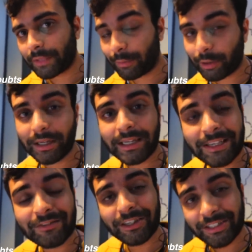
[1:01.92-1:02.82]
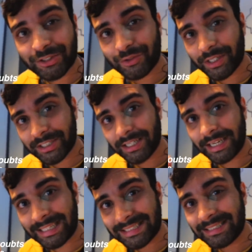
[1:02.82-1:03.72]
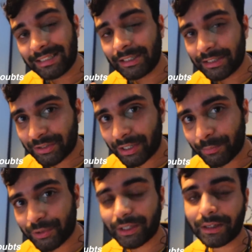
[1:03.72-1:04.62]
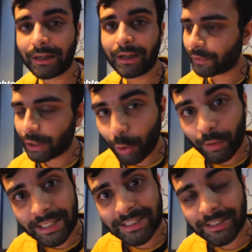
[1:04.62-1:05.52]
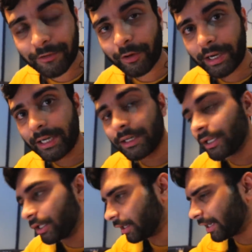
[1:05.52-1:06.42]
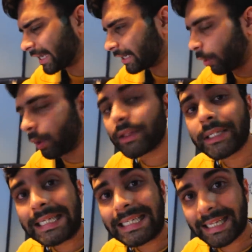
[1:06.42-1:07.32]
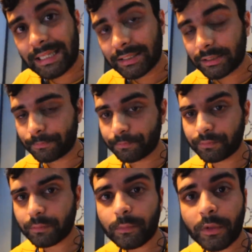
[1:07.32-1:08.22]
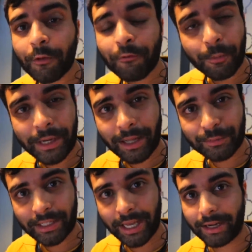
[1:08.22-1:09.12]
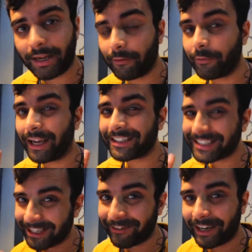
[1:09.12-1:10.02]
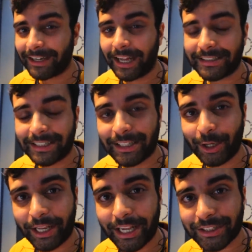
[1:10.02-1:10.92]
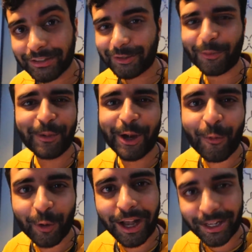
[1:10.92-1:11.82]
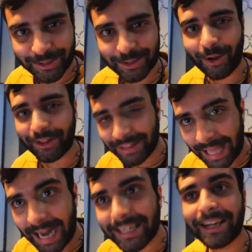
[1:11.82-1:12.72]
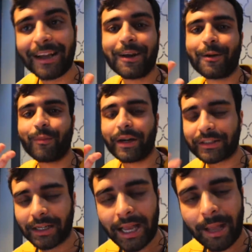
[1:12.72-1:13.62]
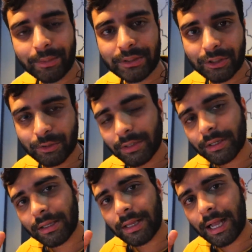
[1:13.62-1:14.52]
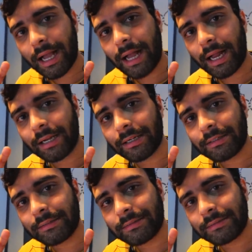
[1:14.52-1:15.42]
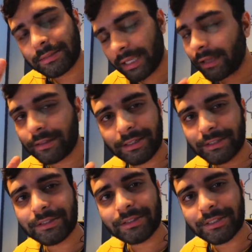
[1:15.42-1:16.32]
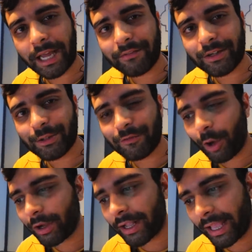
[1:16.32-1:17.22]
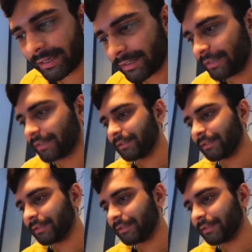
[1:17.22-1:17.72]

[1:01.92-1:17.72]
I'm gonna leave the registration links in the description. Go register for it. You're gonna get all the details for meetups there. We are still finalizing the location, so bear with us on that. But it's gonna happen soon. And yeah, let's just dive into the vlog again.